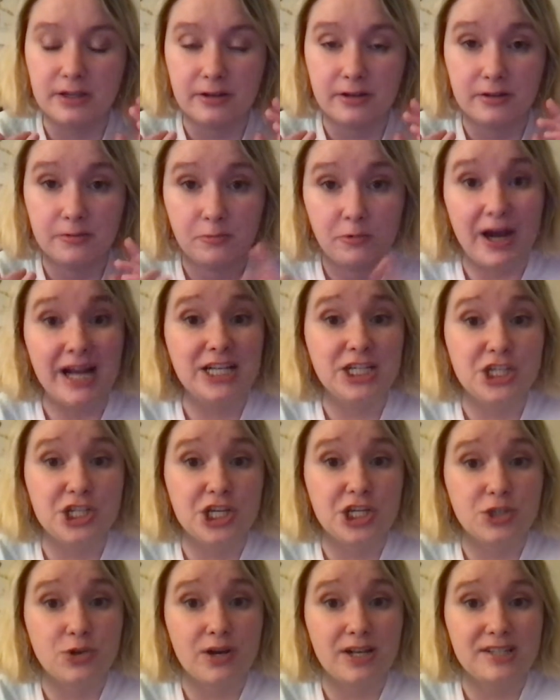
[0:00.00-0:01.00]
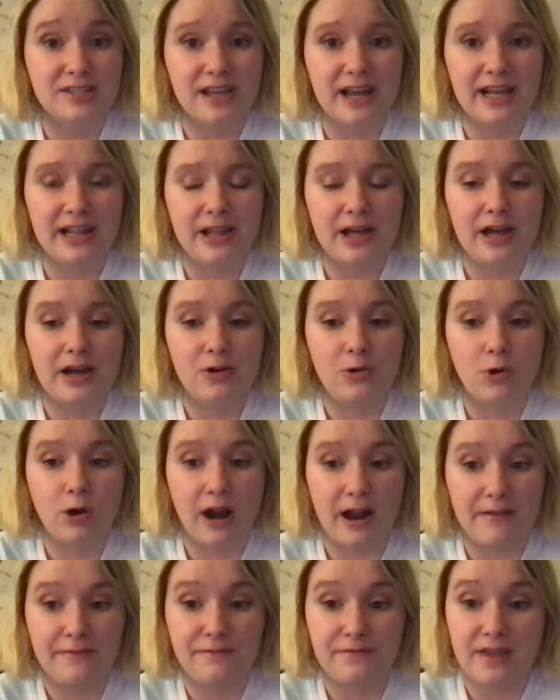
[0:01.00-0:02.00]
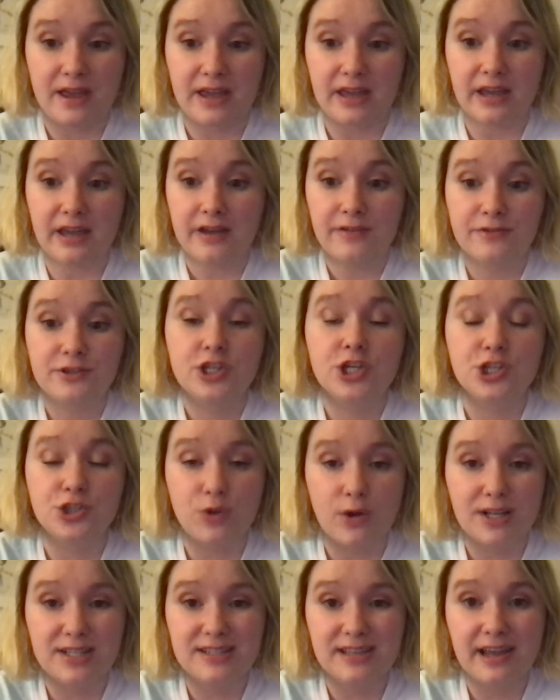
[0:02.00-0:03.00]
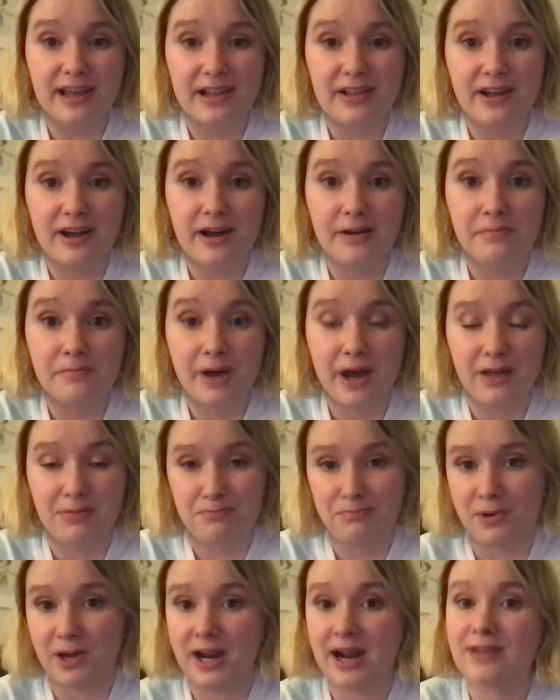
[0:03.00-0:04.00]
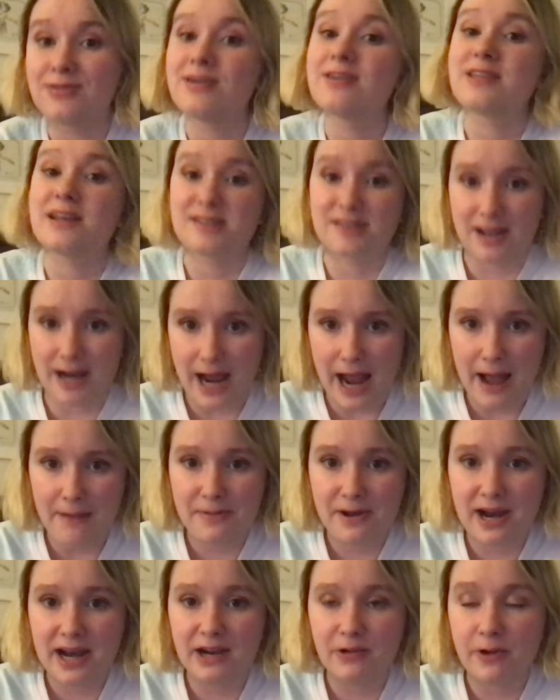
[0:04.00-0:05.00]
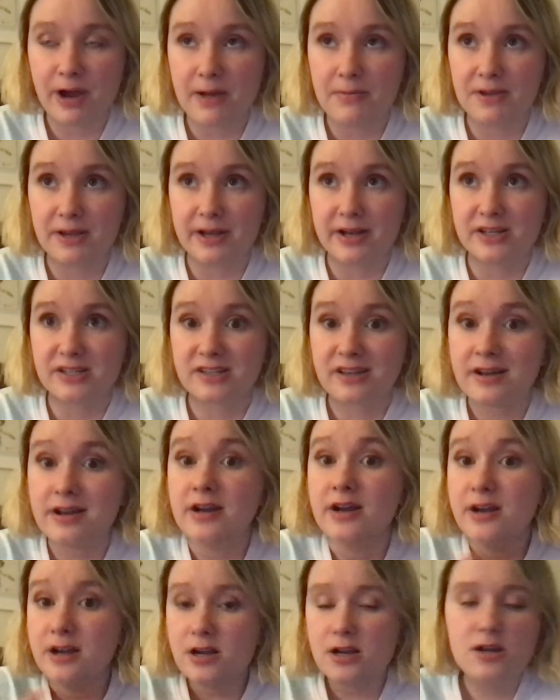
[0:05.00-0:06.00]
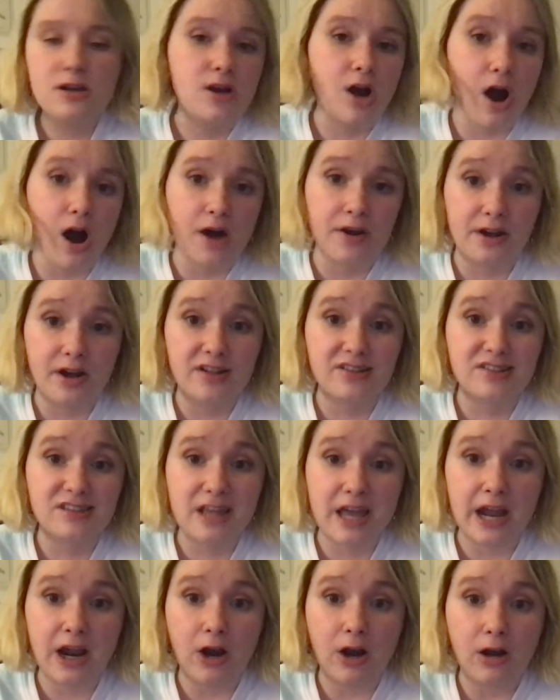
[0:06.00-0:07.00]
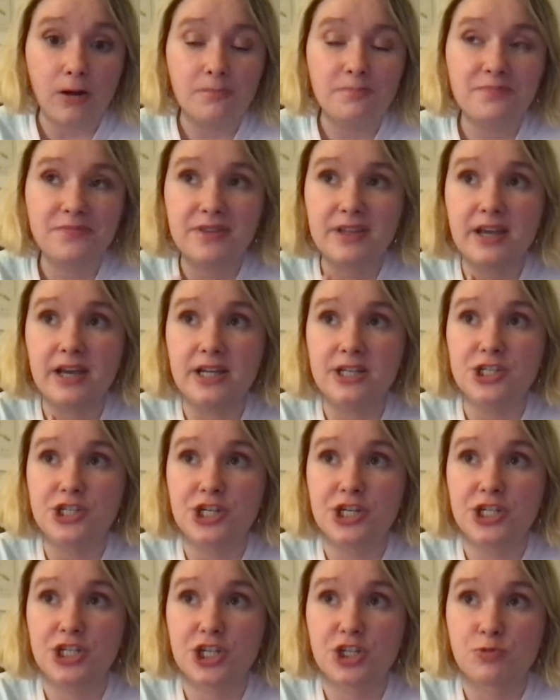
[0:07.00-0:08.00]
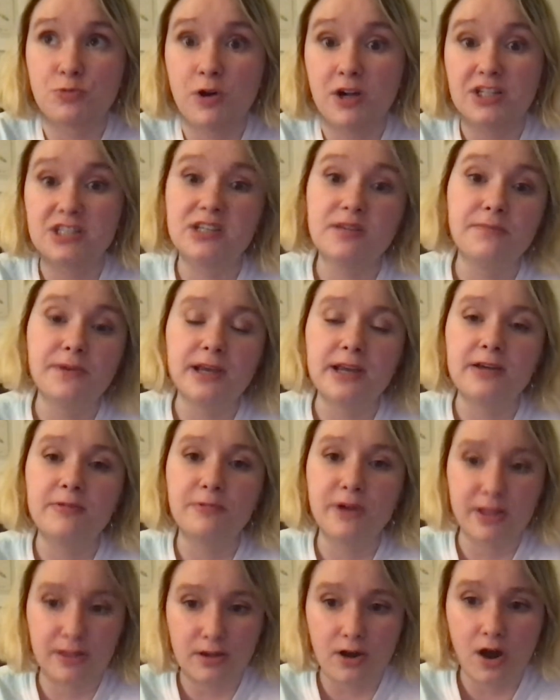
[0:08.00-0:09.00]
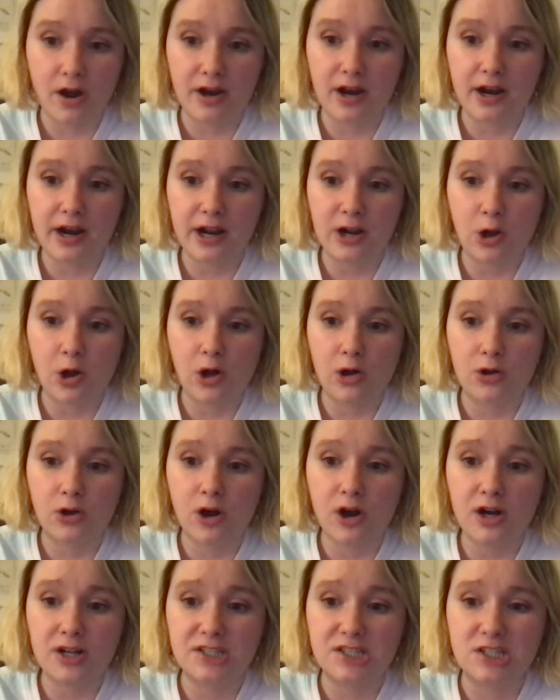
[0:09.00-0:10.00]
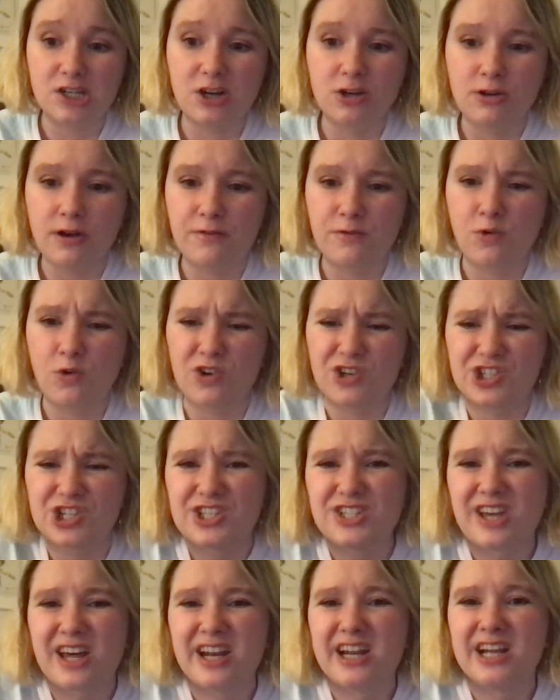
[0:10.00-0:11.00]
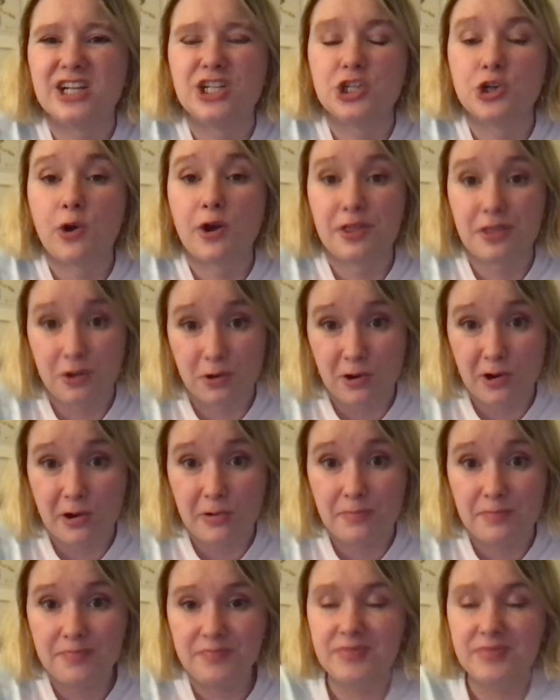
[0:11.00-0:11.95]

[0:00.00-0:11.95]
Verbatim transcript: when she joins Liella, or I think if she joins Liella. But I think that's going to happen anyway because Kanon's there. And she just wants to be with Kanon at all costs. So of course she's going to join the group